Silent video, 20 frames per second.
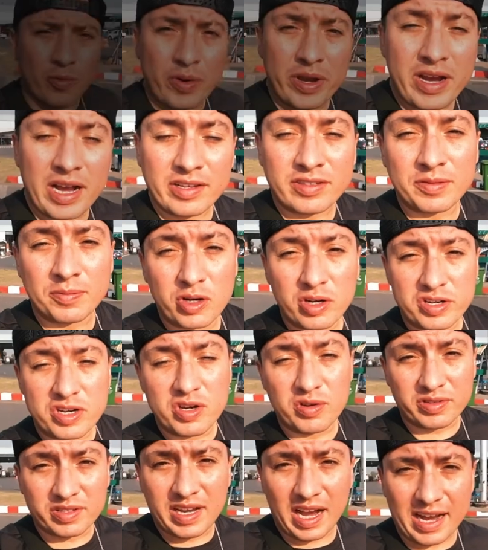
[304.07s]
we got some good
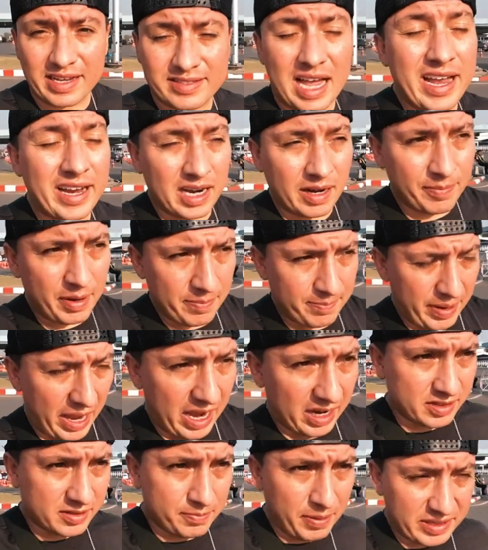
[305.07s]
news guys i got my
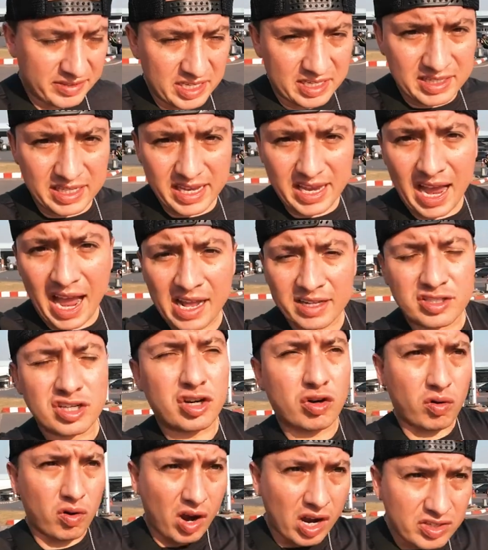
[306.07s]
bags basically i had to
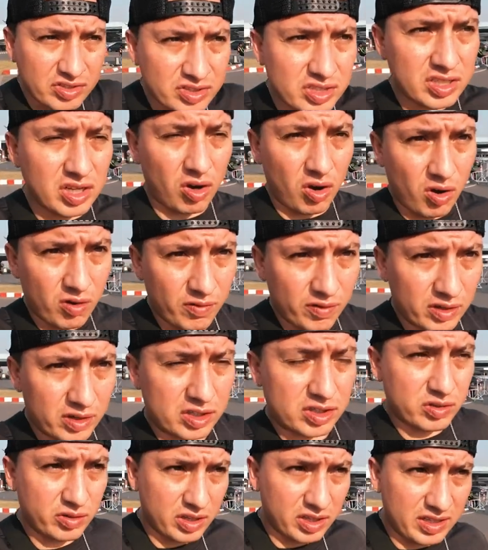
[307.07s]
cross over
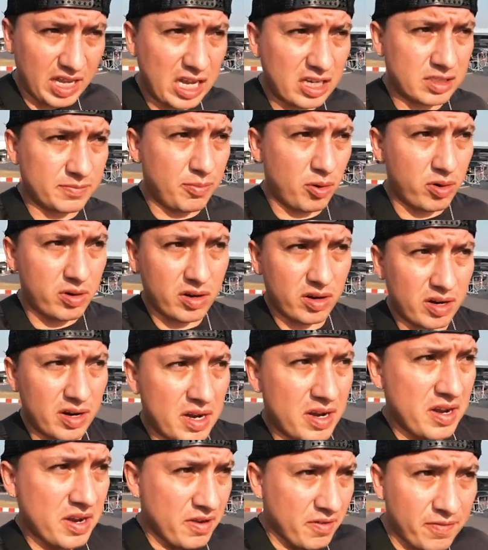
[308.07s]
to the laos border
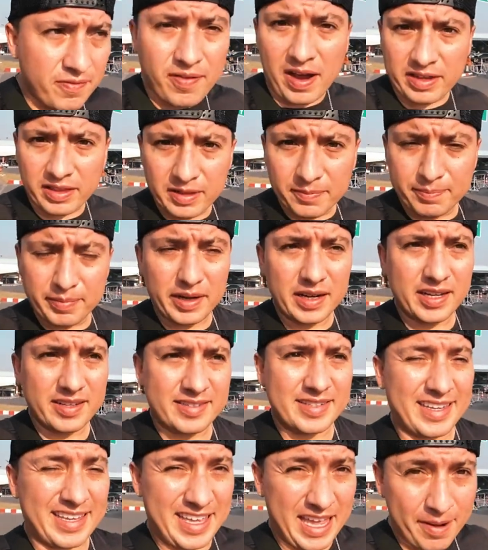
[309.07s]
find the
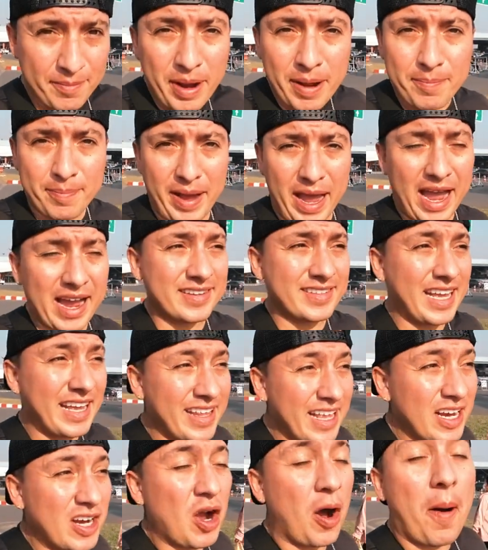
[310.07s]
bus get my bags and
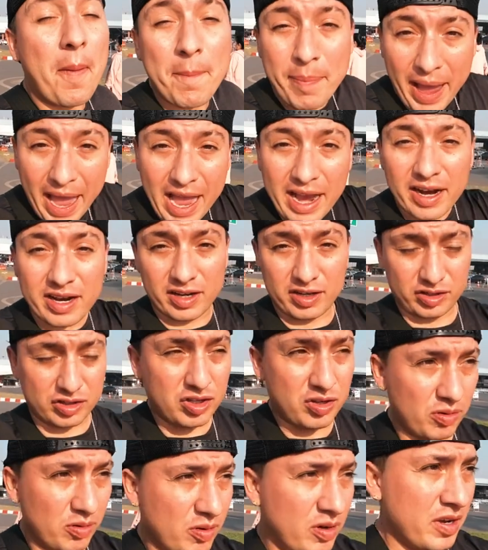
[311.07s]
then come back
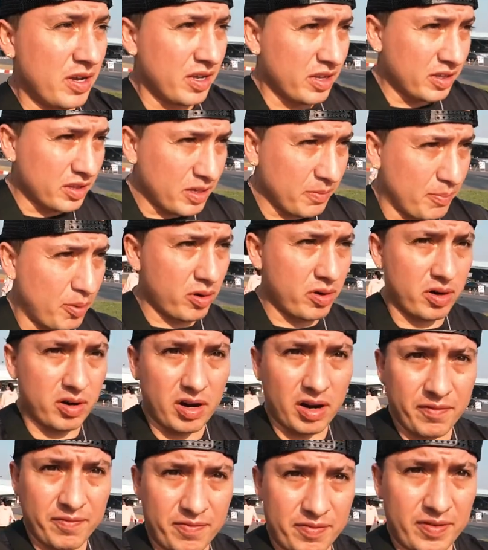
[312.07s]
to the border
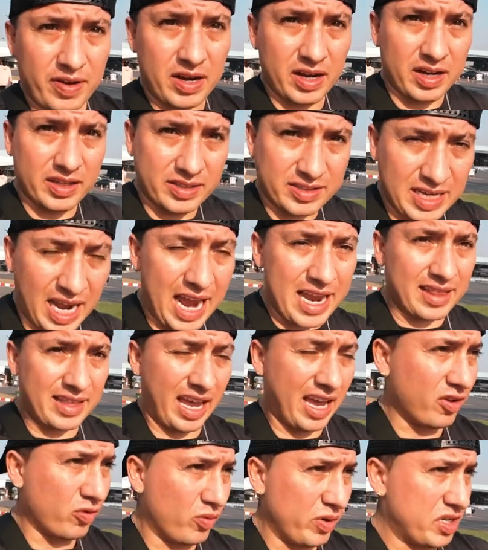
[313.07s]
of uh,
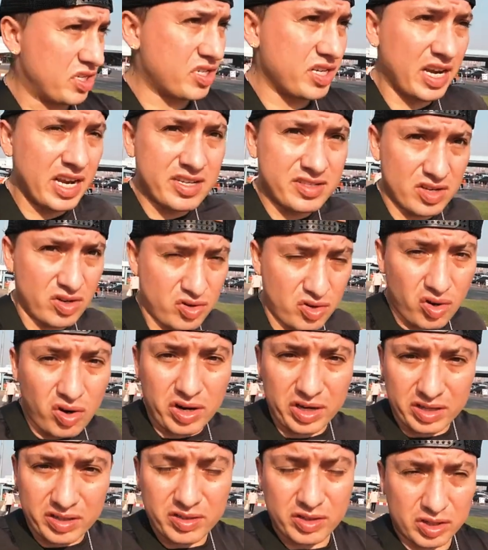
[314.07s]
thailand which is a
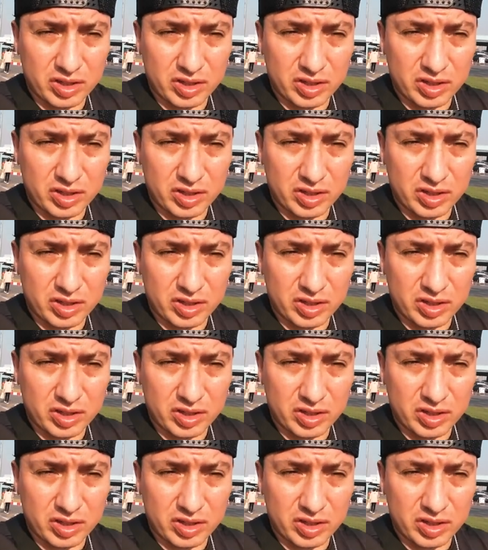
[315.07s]
good